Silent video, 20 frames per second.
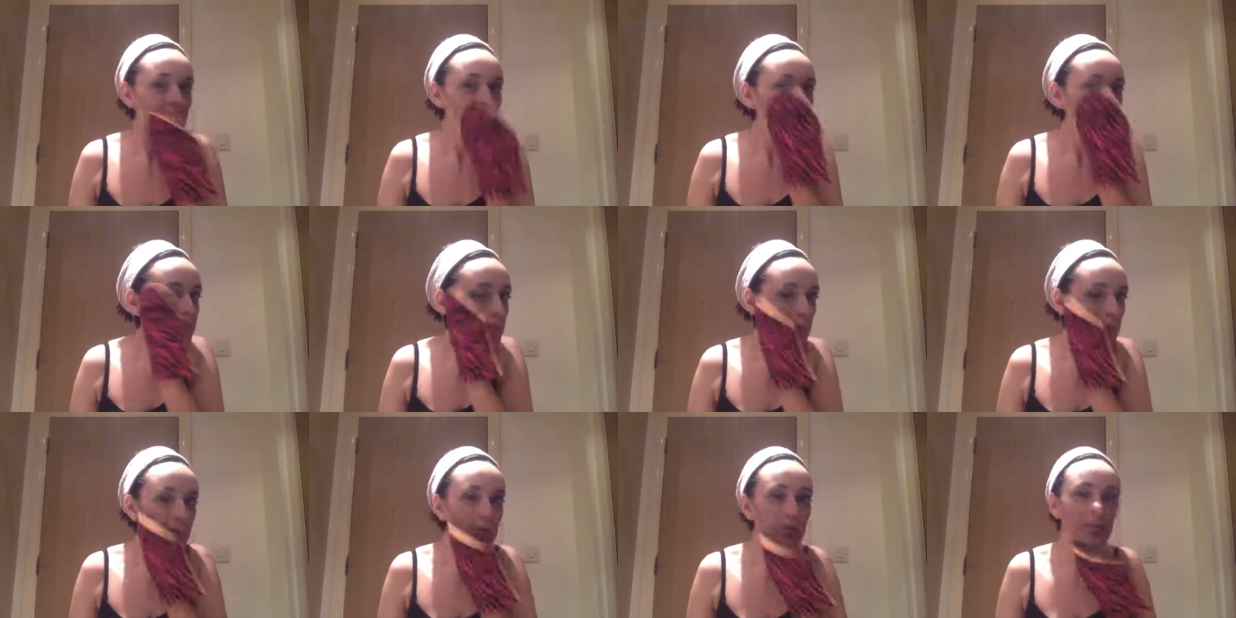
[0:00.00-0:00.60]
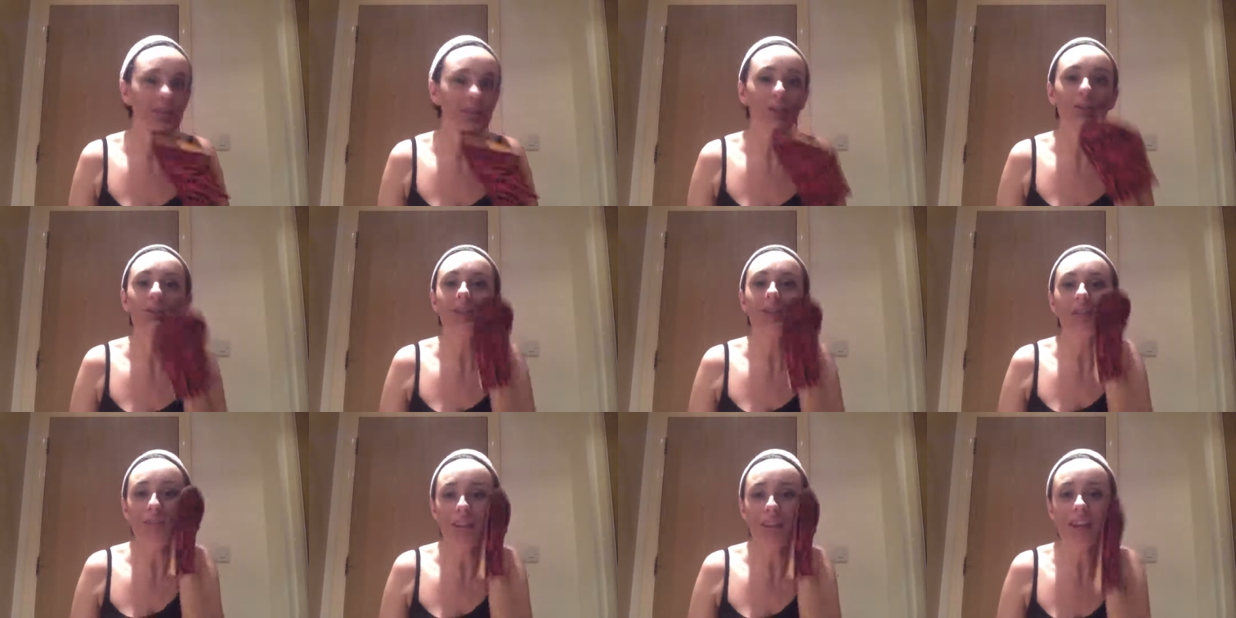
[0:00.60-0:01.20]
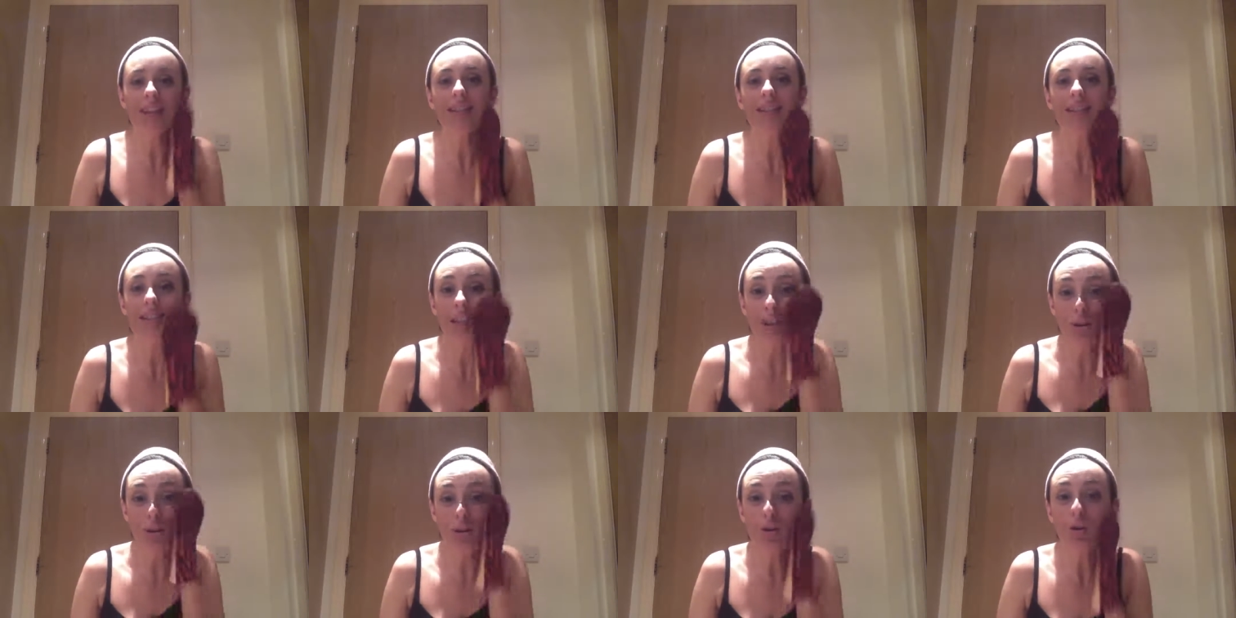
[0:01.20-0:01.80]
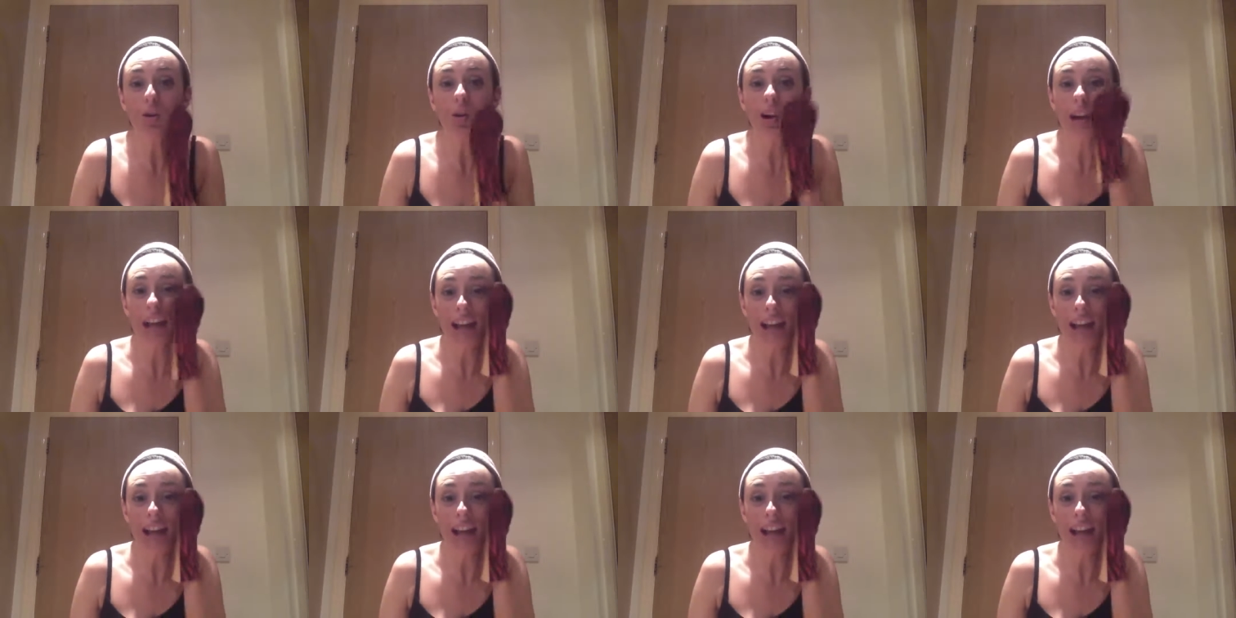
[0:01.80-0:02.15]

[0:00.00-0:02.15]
if you're putting it on the face and then not